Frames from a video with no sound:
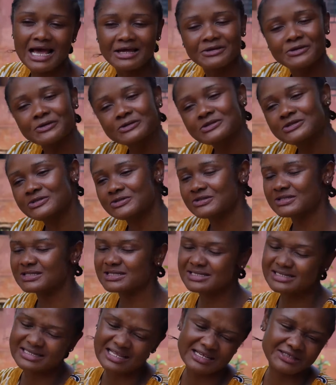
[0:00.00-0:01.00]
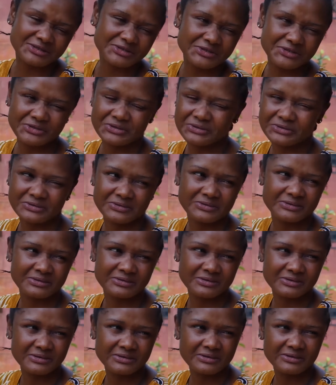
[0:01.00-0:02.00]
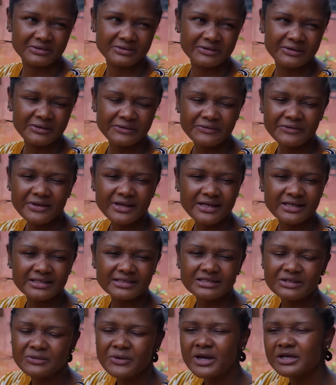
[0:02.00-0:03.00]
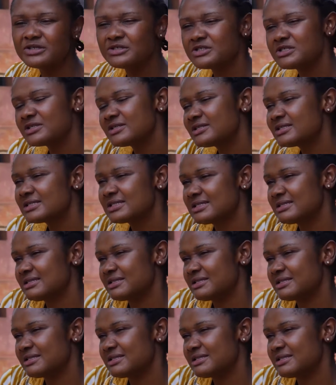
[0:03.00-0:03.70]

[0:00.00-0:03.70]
I don't understand you. Really, the way you just